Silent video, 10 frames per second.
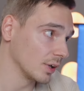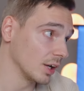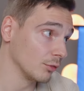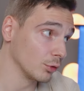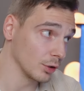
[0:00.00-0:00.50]

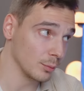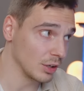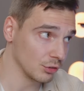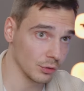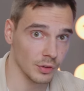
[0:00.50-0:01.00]
I have already
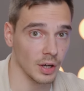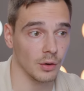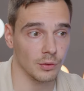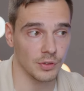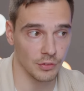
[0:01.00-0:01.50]
mentioned
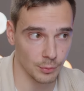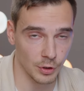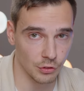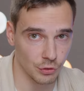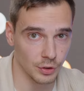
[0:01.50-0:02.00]
our task
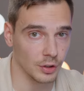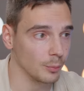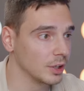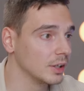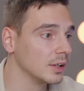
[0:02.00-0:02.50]
manager in the
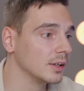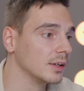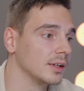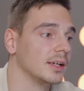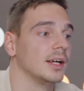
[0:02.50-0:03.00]

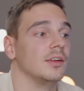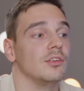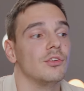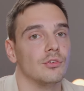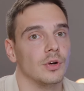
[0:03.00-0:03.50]
beginning, and
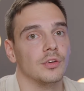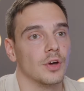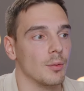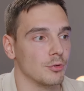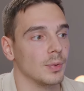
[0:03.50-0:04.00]
this is where it
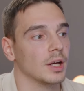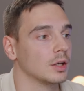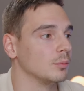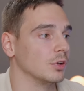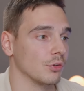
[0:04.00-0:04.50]
comes
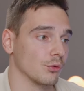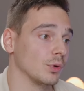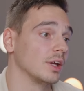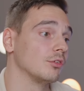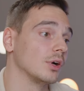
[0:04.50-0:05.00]
back, because
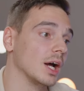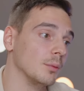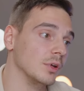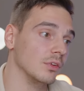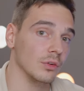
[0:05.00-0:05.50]
whenever
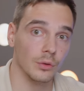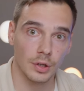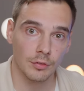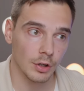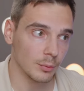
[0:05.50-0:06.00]
I'm in the on
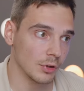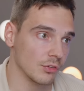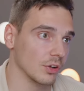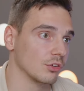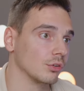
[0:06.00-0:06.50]
requirement
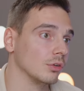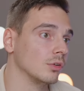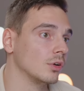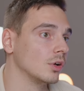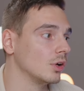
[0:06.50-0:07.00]
section
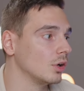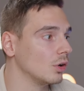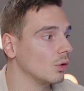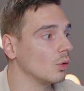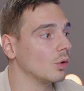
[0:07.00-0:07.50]

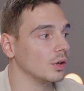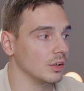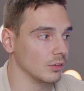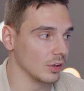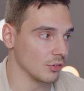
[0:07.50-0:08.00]
or
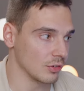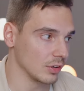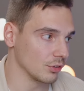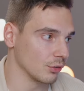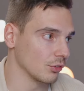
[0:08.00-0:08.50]
in the
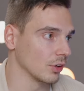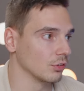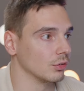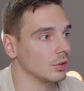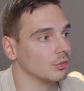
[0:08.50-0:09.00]
legislation
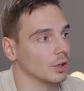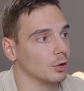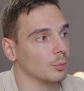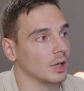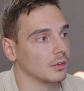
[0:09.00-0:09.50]
section, if I
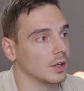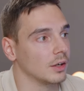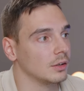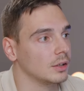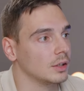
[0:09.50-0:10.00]
go back there,